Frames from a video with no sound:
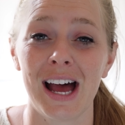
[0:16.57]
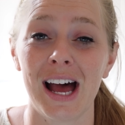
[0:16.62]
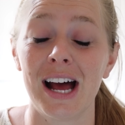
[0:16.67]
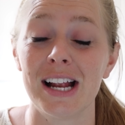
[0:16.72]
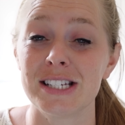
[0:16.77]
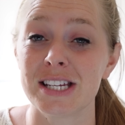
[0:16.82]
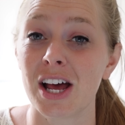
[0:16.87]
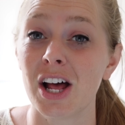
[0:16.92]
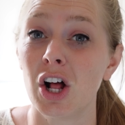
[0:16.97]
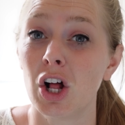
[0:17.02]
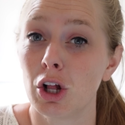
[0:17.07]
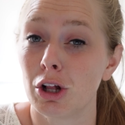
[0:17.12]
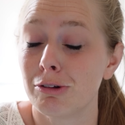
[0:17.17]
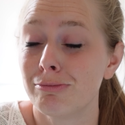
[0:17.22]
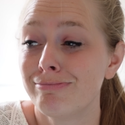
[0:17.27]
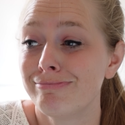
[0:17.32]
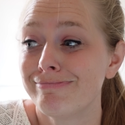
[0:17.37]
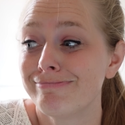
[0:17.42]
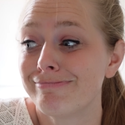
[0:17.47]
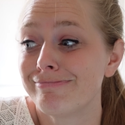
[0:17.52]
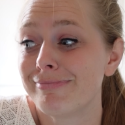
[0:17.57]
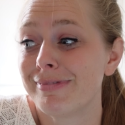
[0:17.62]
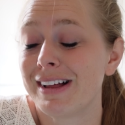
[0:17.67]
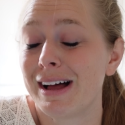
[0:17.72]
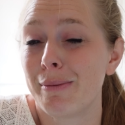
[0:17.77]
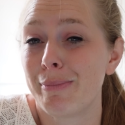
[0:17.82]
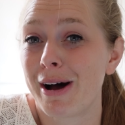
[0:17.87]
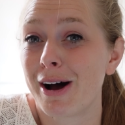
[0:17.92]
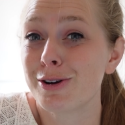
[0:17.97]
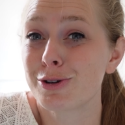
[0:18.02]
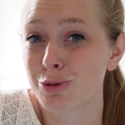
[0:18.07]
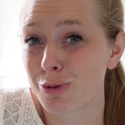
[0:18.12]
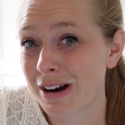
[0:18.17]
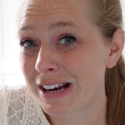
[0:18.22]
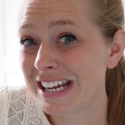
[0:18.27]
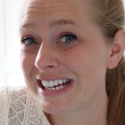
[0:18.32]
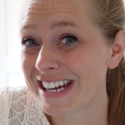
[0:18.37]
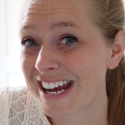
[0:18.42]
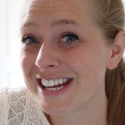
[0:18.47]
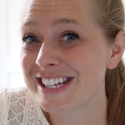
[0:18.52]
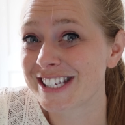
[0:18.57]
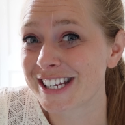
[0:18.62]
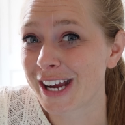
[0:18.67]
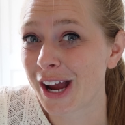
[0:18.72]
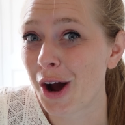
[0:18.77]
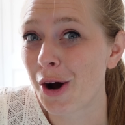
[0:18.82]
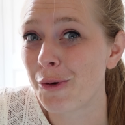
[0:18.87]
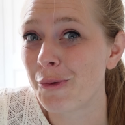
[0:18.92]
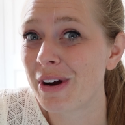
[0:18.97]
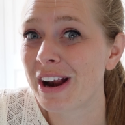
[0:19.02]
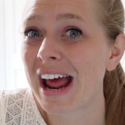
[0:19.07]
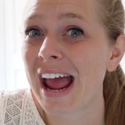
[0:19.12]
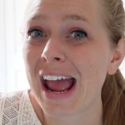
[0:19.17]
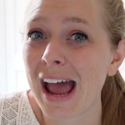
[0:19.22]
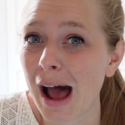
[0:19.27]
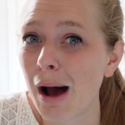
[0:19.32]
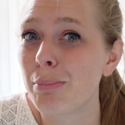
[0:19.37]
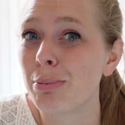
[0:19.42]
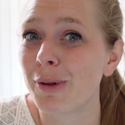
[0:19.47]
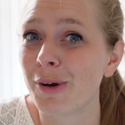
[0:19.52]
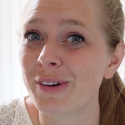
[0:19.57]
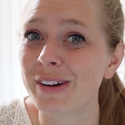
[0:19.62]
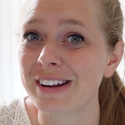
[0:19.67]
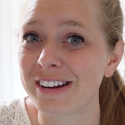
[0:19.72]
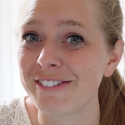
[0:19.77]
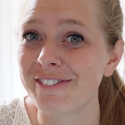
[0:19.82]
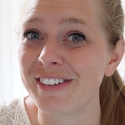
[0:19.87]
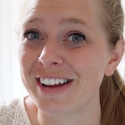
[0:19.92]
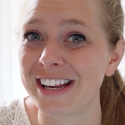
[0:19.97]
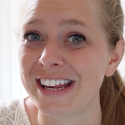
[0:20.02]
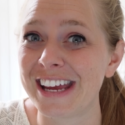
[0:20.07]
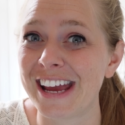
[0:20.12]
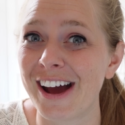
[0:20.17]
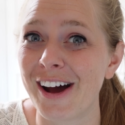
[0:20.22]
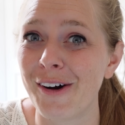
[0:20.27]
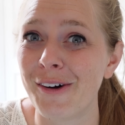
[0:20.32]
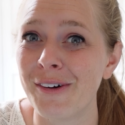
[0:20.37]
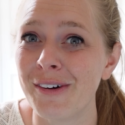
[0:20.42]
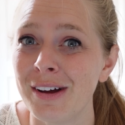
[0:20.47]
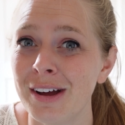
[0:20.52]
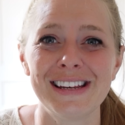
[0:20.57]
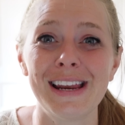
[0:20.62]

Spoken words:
until about 20 days ago when I uploaded a video.